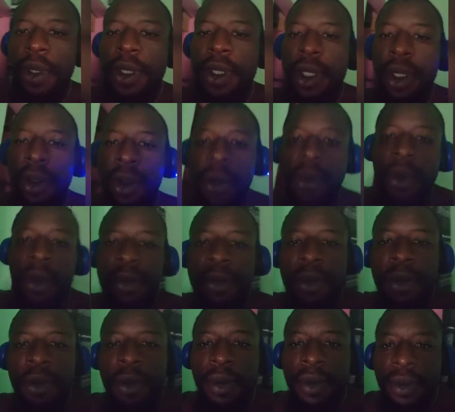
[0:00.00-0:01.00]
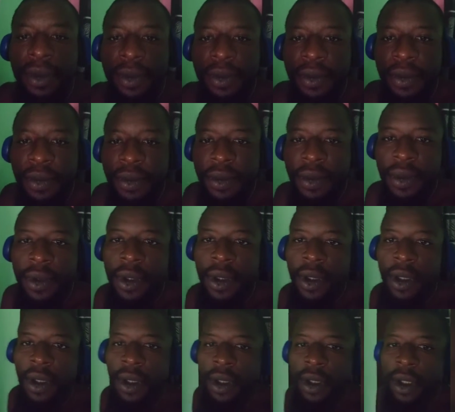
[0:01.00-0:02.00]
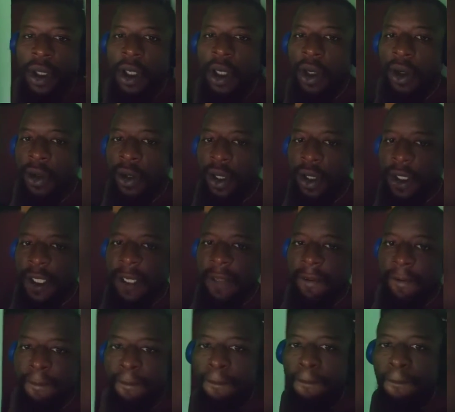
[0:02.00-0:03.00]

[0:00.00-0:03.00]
I salute my people. How are they?